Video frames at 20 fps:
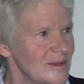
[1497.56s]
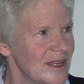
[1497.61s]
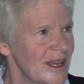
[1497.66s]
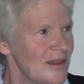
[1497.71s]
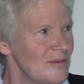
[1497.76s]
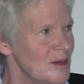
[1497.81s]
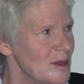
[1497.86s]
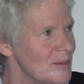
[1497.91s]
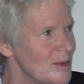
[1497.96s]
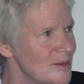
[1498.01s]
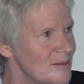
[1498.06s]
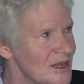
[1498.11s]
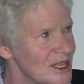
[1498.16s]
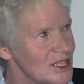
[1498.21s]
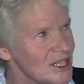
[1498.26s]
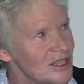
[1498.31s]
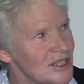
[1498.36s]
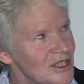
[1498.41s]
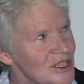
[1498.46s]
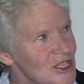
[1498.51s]
gave me
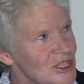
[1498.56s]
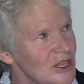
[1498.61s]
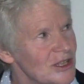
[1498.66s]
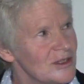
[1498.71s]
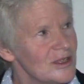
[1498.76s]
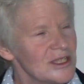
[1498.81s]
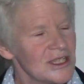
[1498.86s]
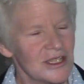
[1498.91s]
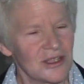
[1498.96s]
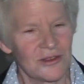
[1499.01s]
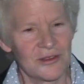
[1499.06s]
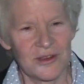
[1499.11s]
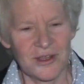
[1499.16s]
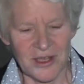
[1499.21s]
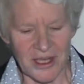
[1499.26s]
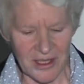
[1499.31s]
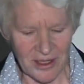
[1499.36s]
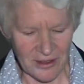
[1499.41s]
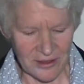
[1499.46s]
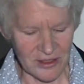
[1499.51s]
permission to share this
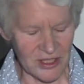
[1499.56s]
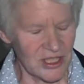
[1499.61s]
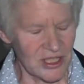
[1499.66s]
story, who